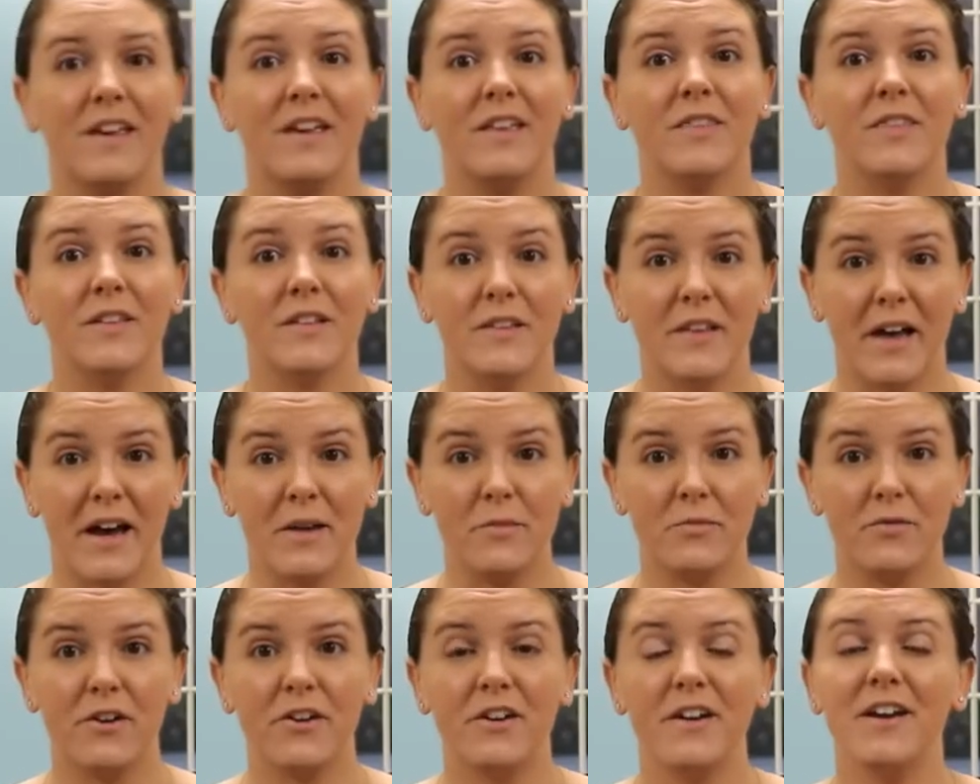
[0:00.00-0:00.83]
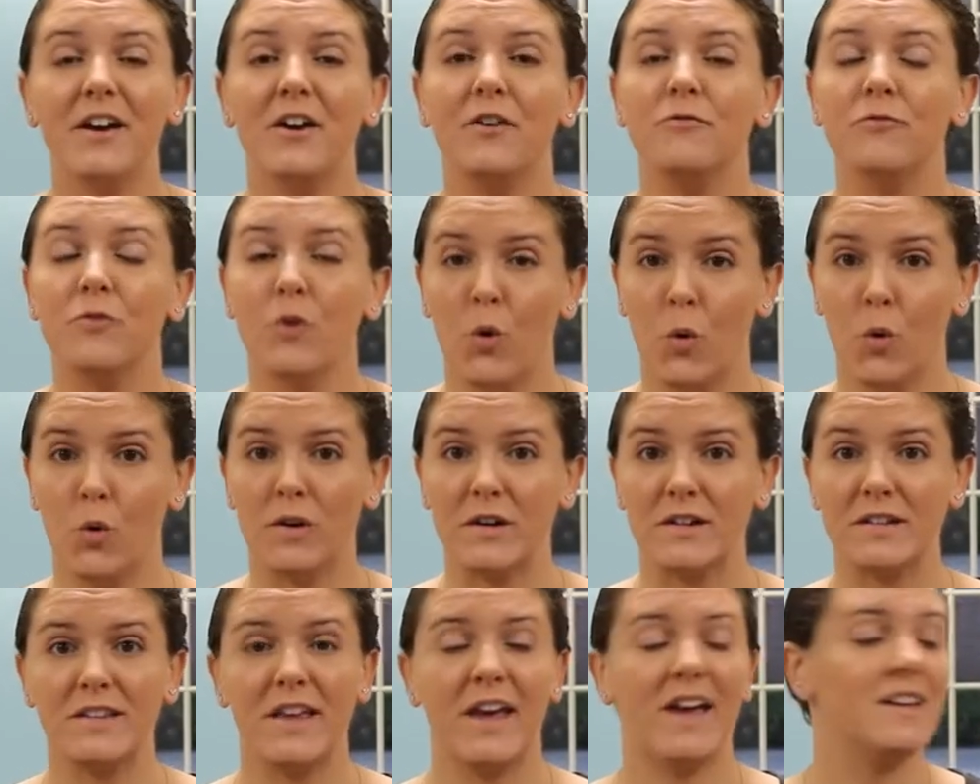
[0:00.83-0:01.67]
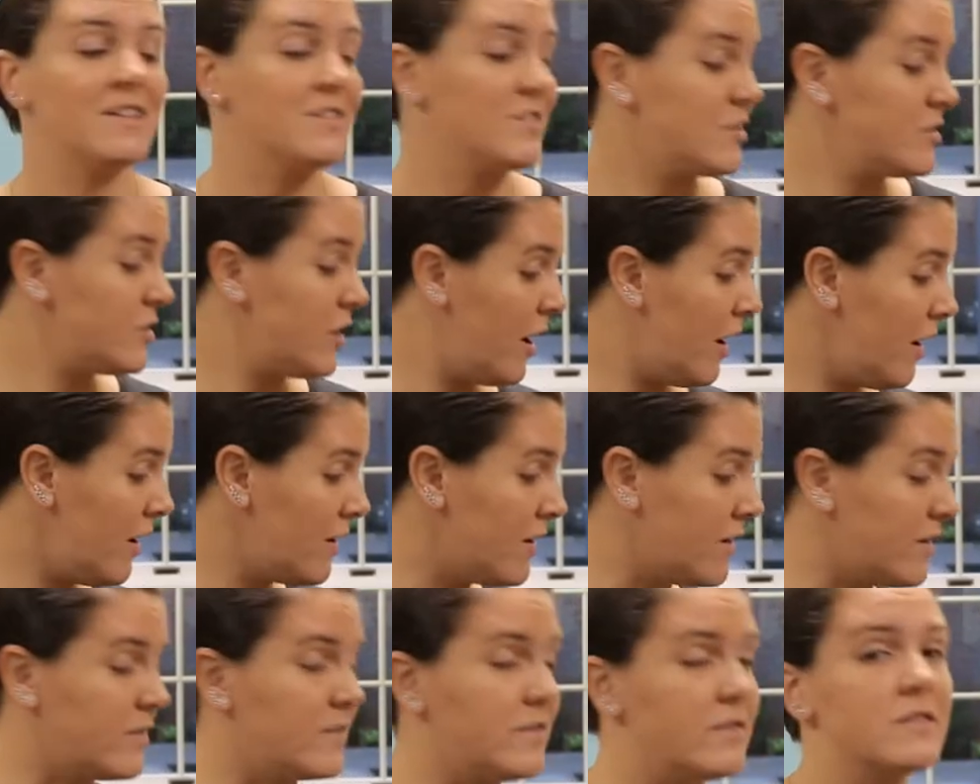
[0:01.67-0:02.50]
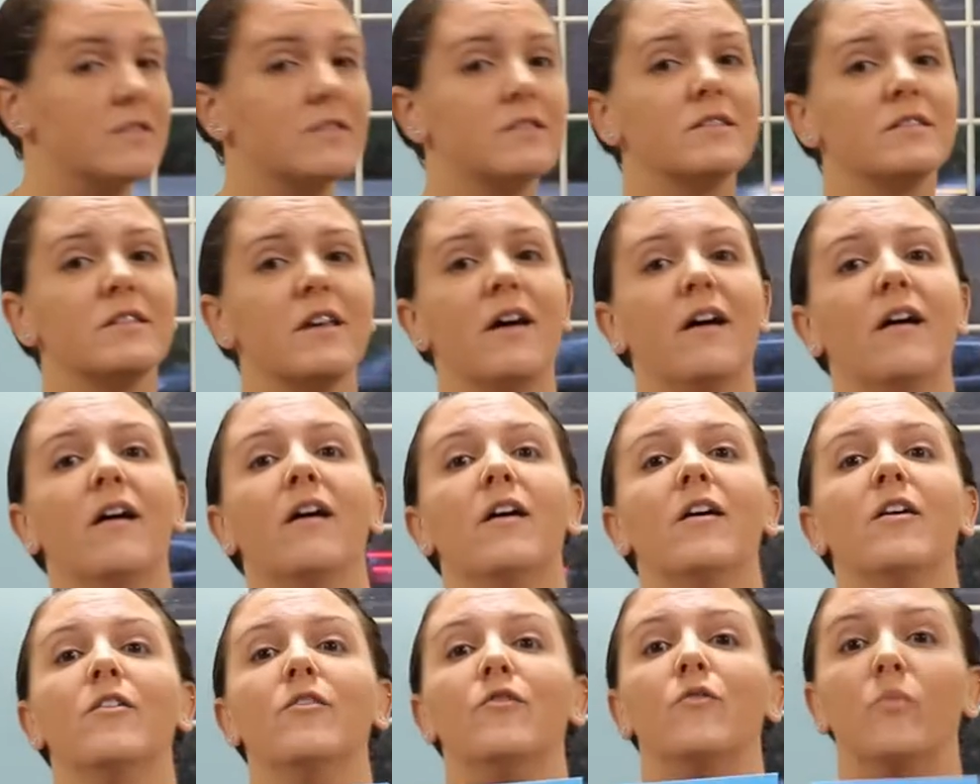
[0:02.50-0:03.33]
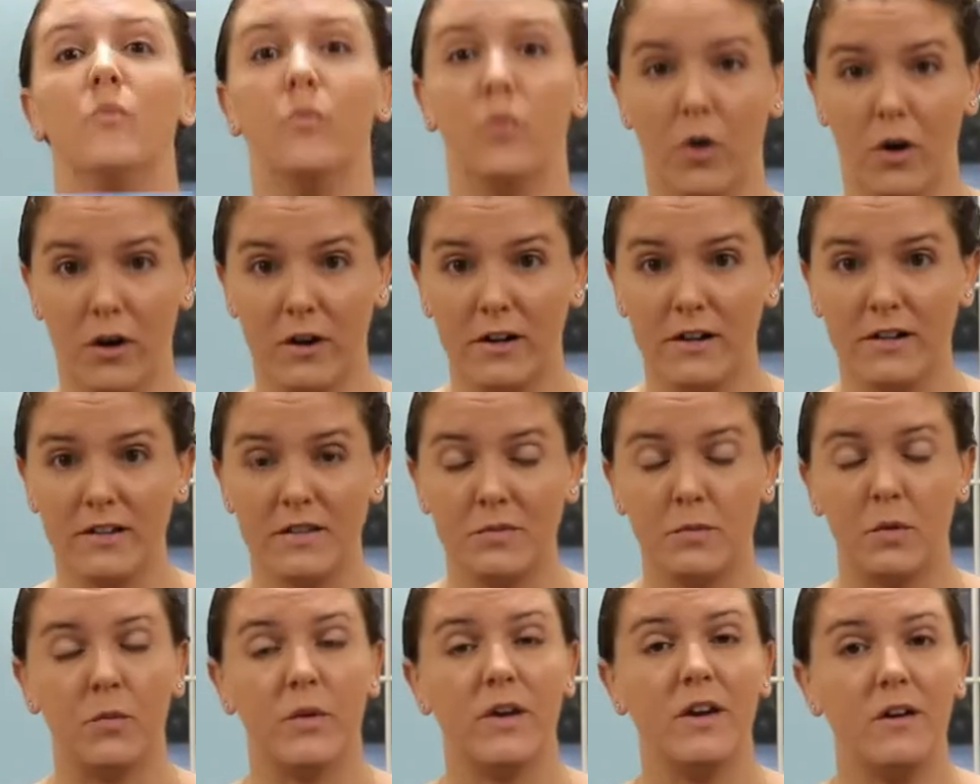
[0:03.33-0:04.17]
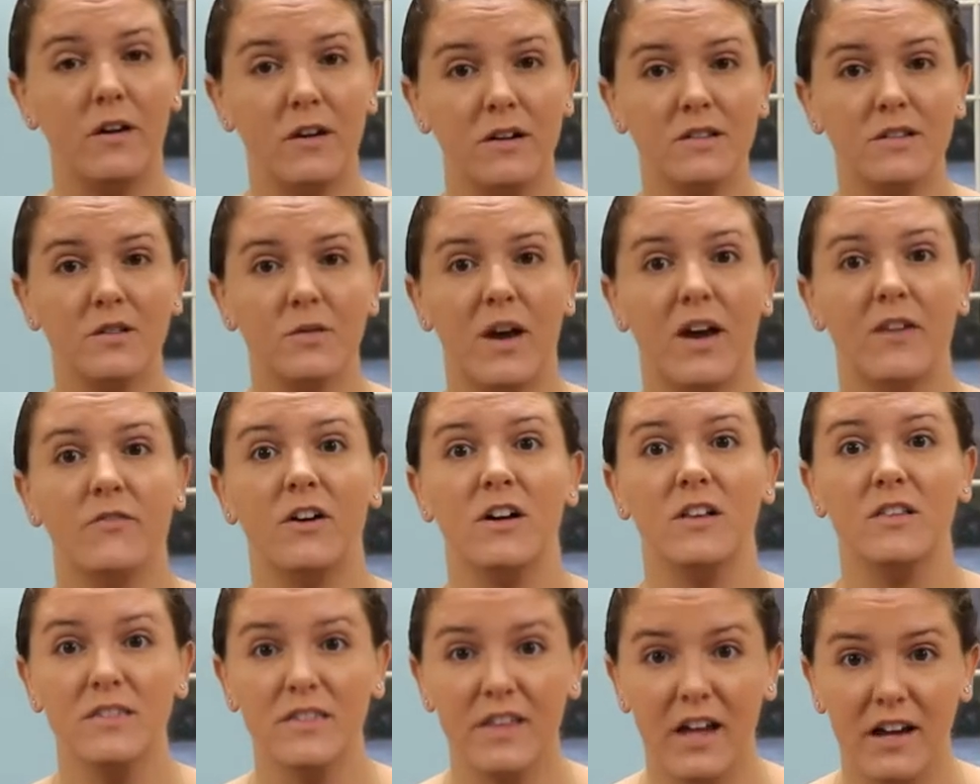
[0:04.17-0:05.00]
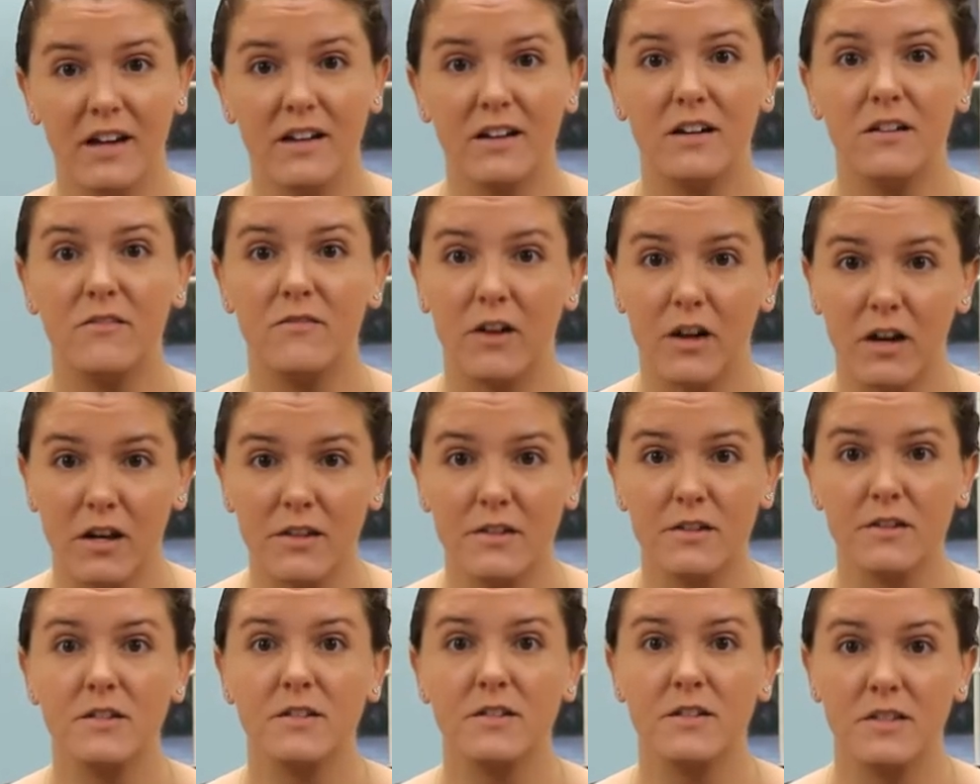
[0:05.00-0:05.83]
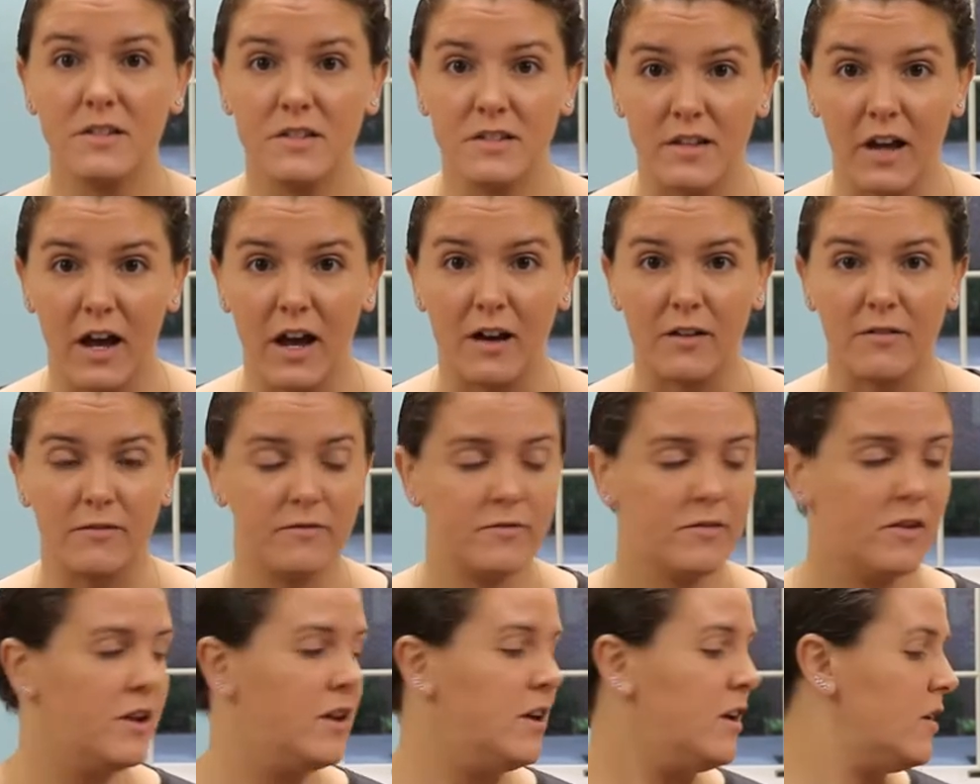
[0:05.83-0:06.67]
The library, of course, has tons of books, but we also have a lot of other stuff.